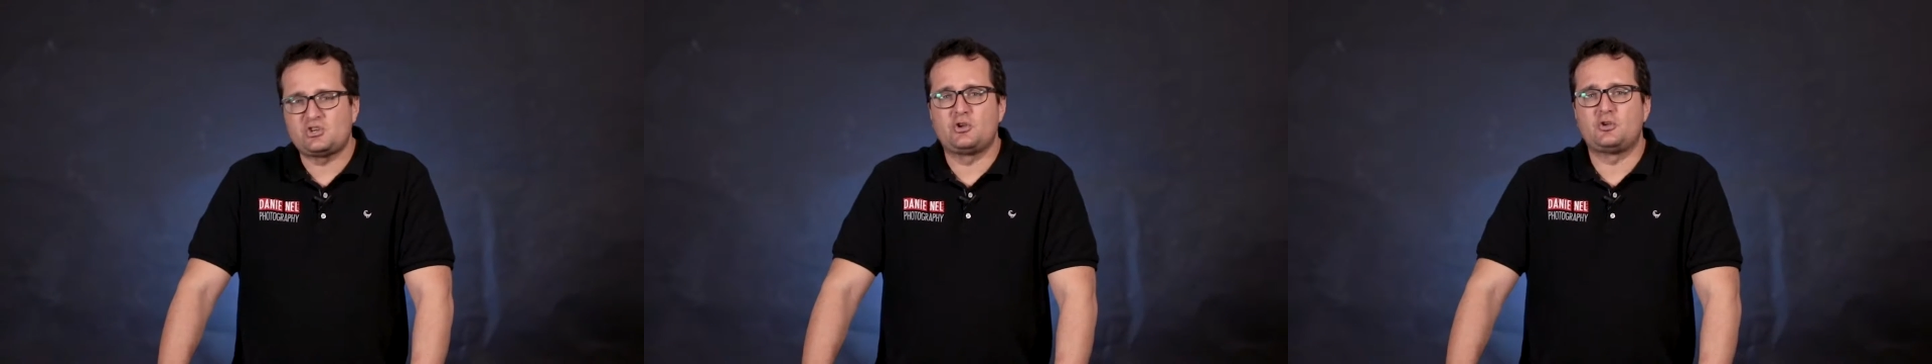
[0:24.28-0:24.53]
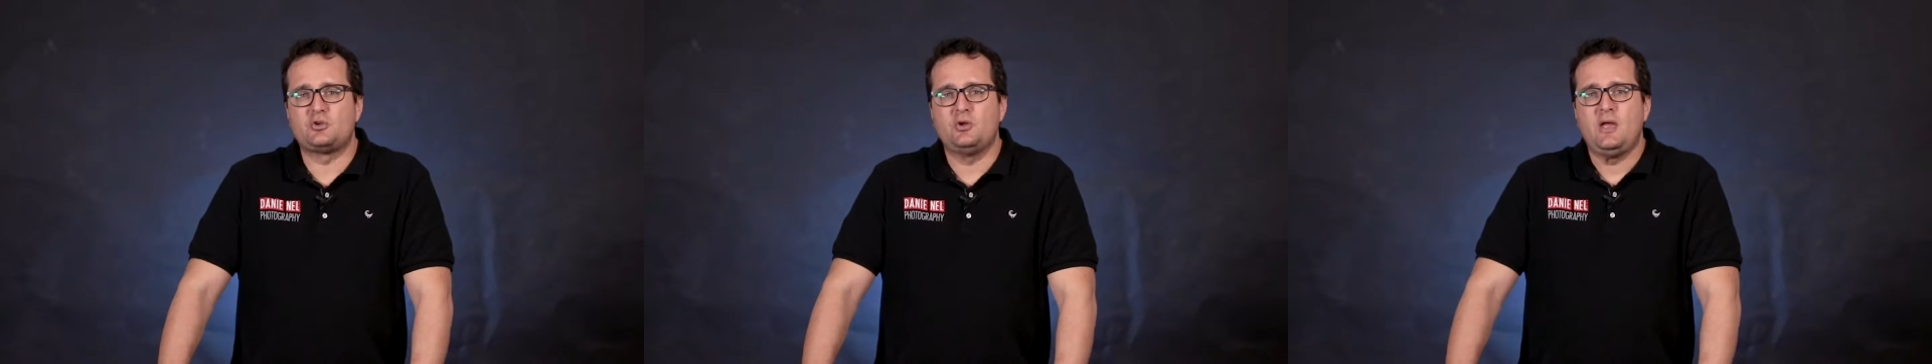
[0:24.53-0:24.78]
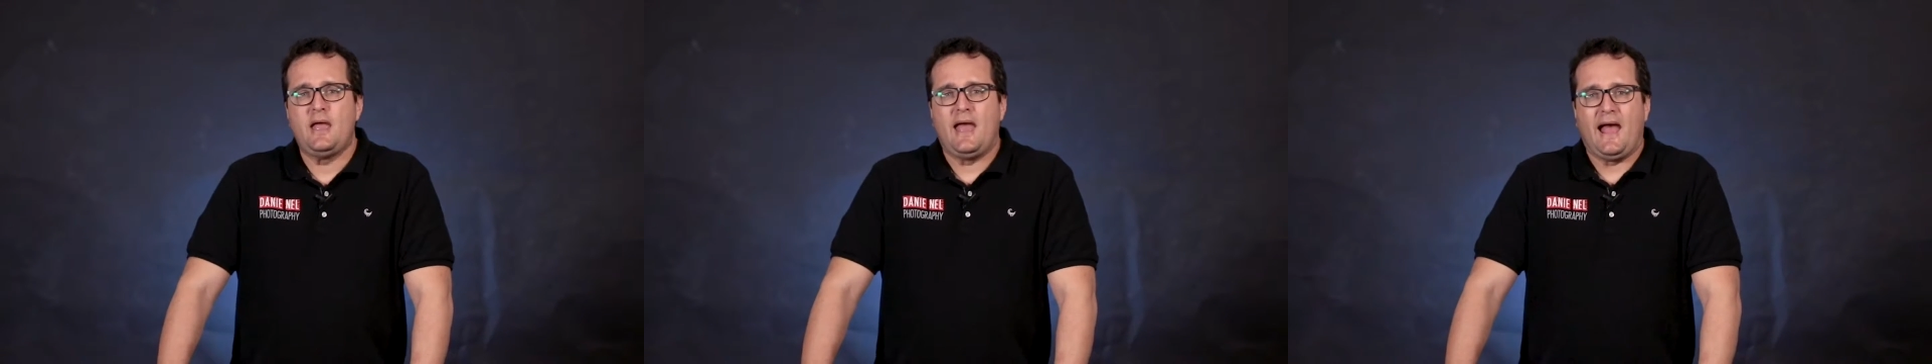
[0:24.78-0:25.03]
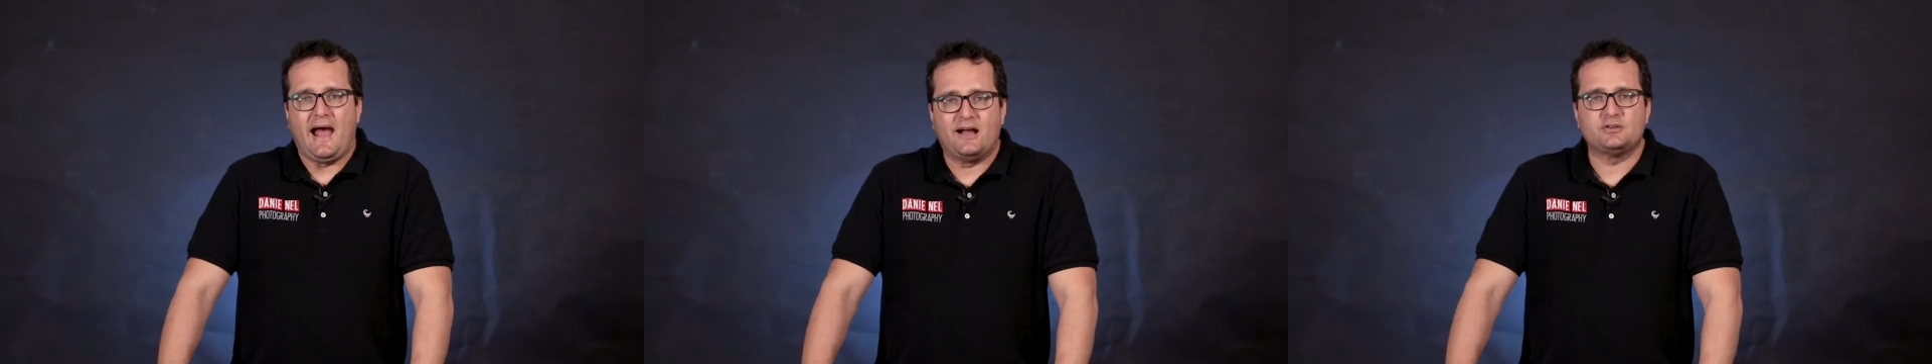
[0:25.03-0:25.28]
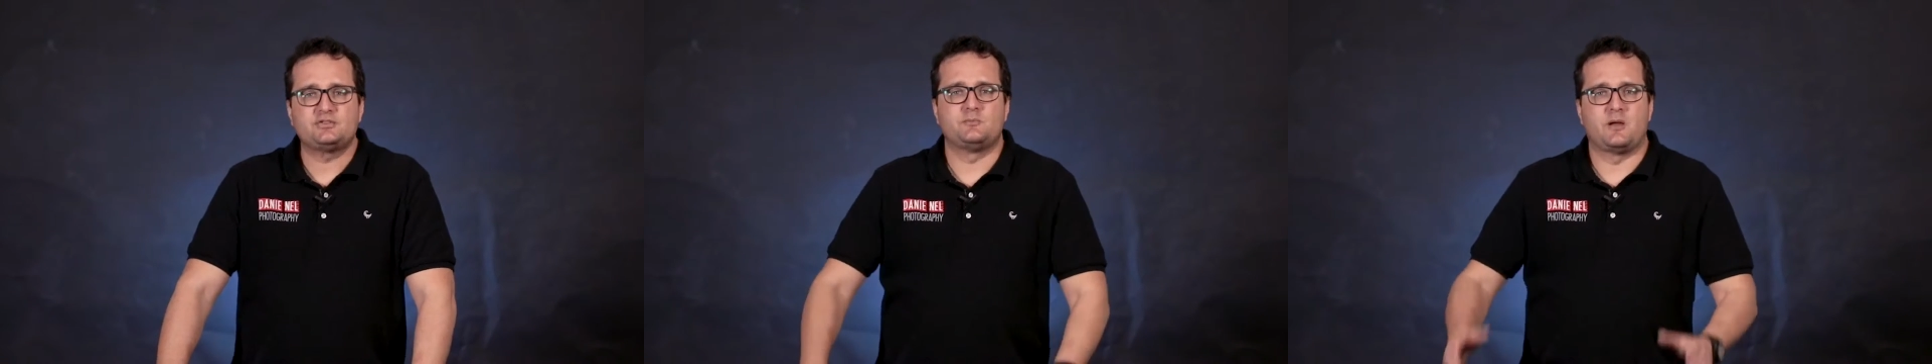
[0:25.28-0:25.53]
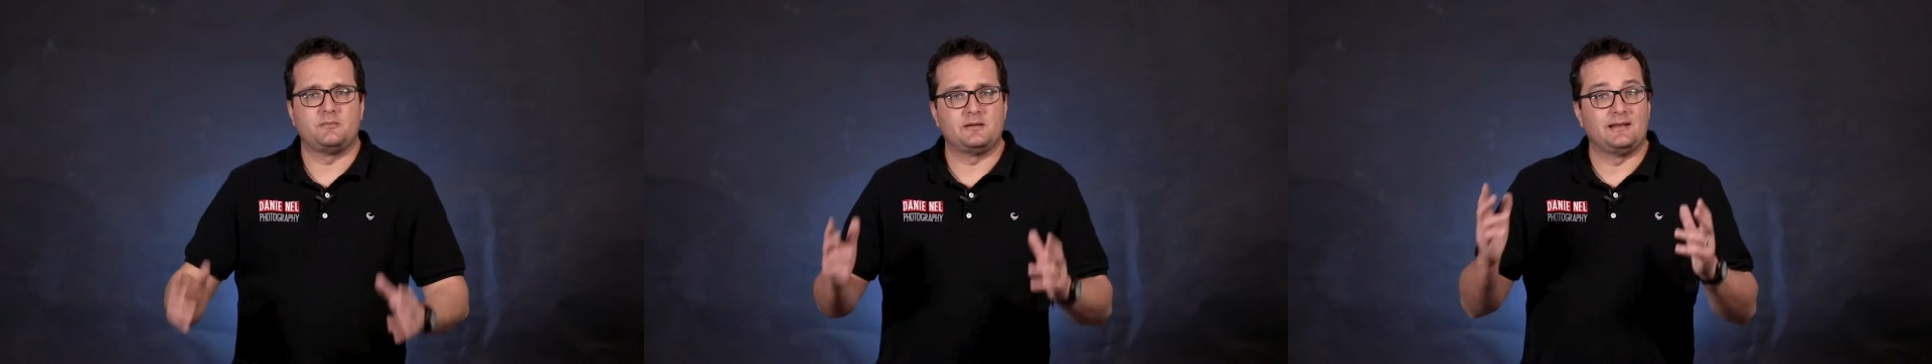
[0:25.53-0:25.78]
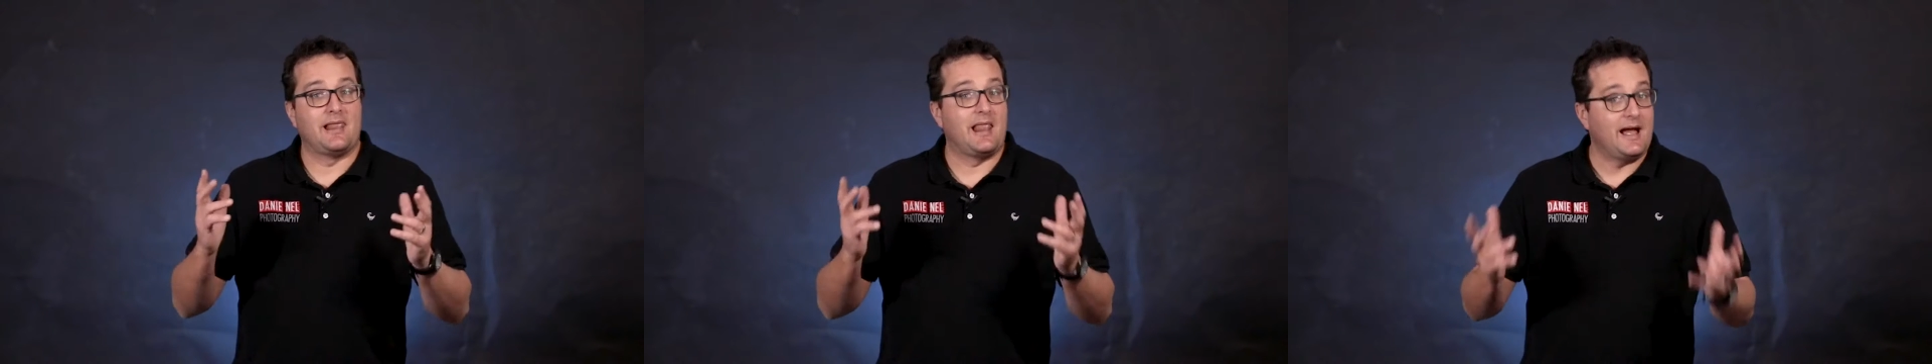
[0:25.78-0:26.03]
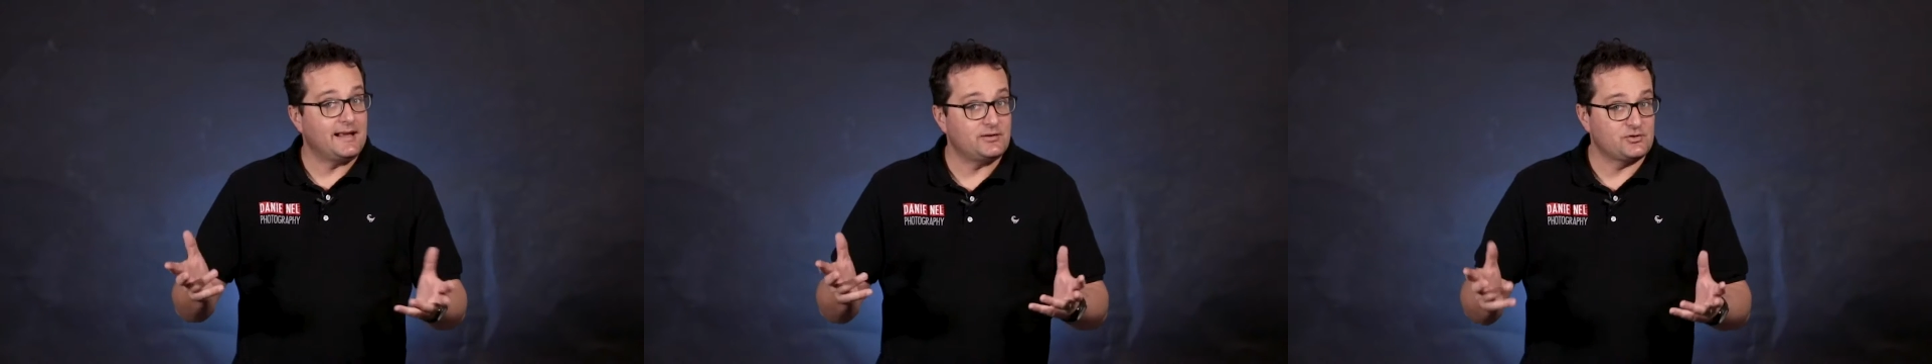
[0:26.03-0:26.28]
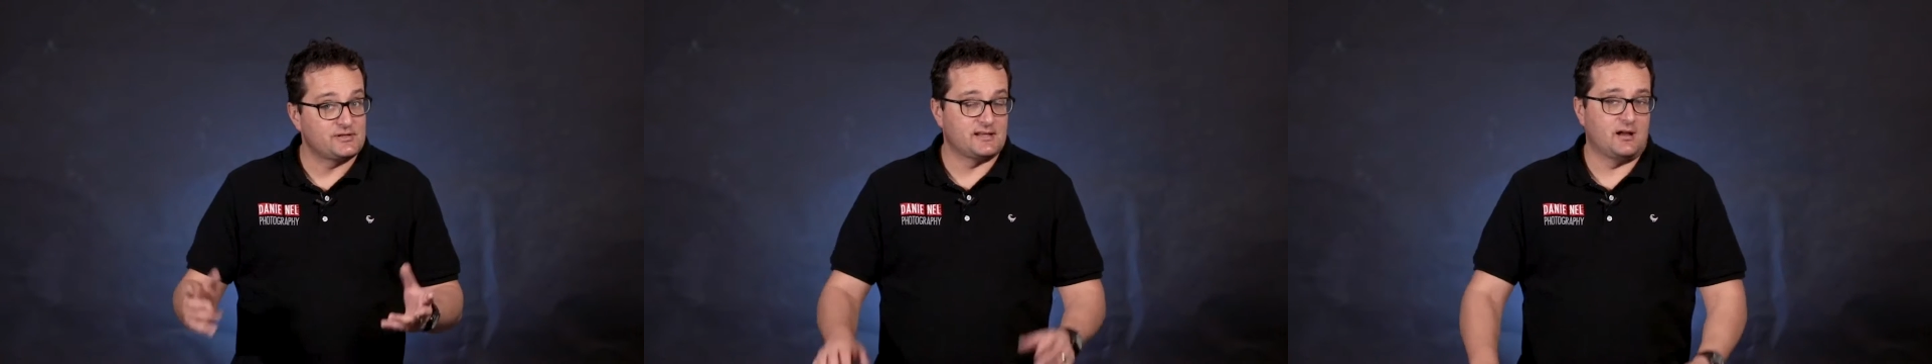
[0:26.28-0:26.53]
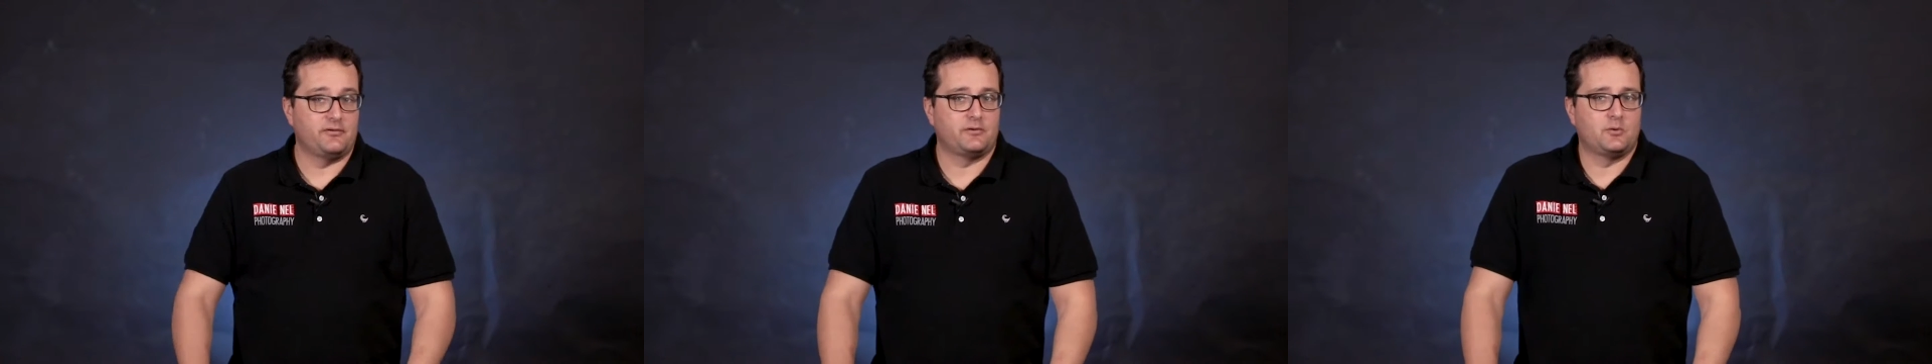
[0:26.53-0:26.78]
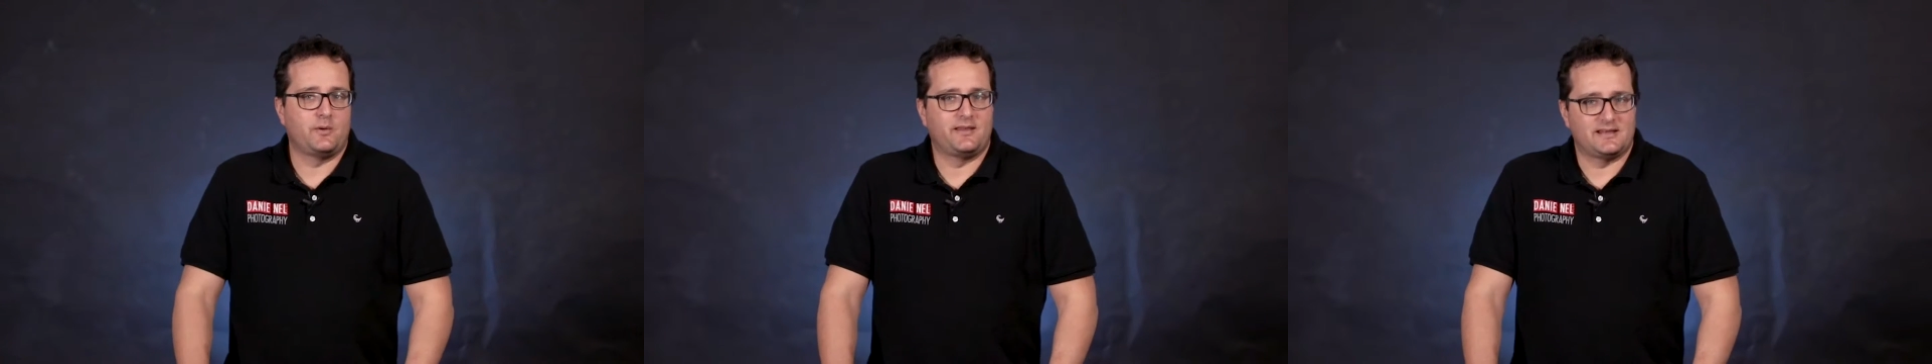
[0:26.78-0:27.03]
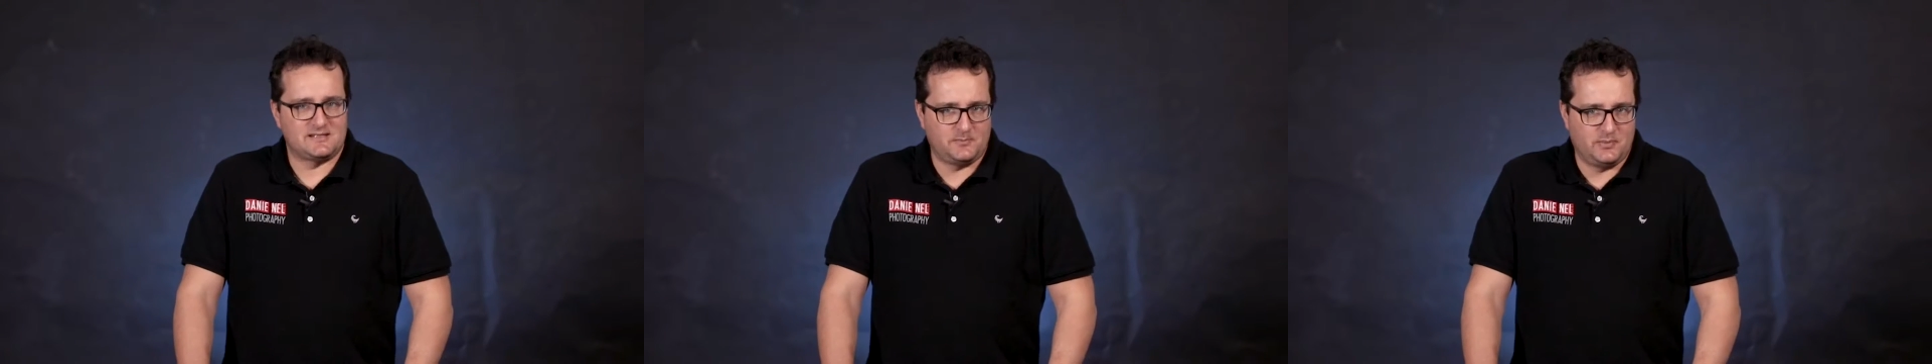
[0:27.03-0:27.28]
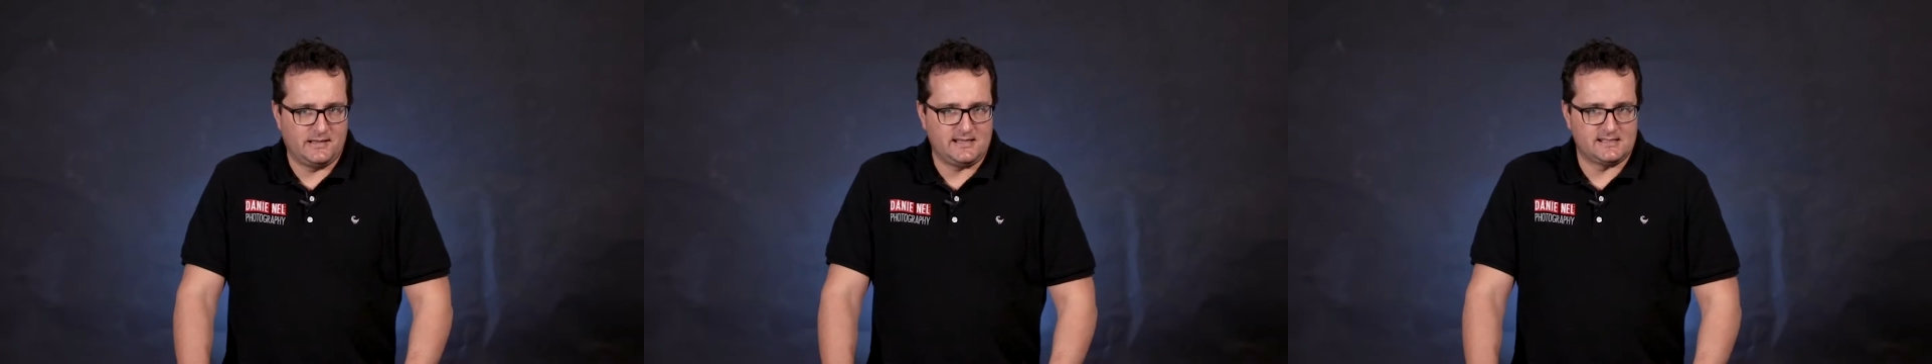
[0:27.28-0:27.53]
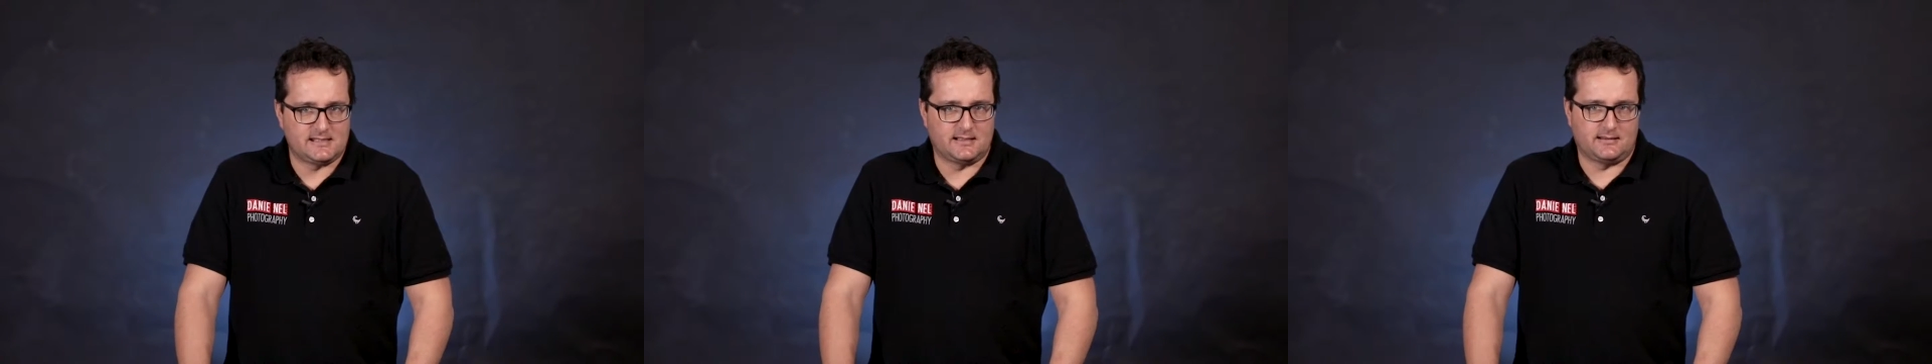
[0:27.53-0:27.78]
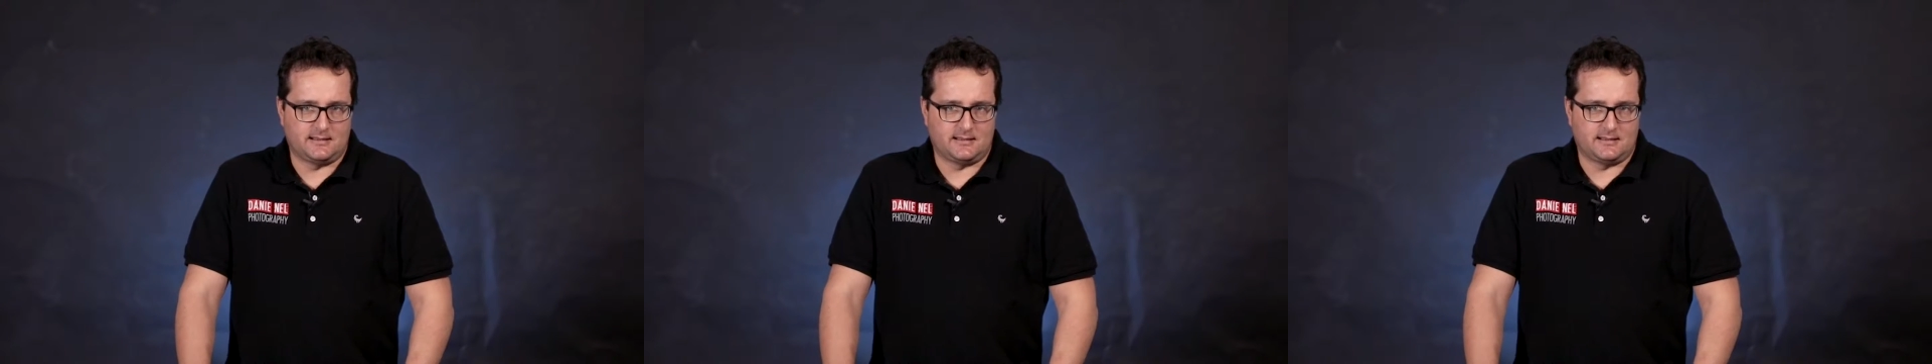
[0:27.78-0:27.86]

show you how to maybe light yourself in a way that's pleasing and